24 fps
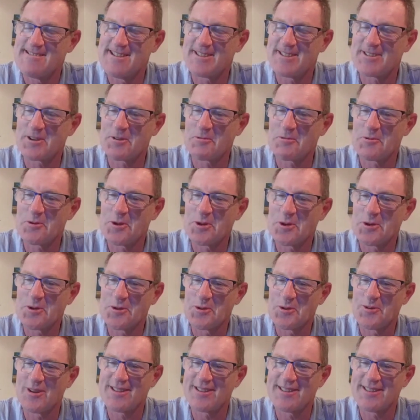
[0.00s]
That's a really
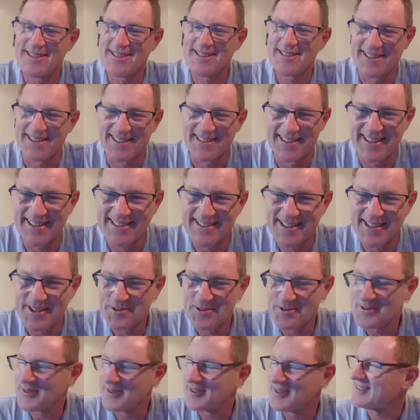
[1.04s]
good question. That's a
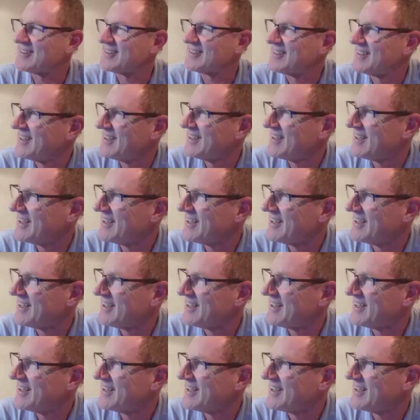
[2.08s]
cool question.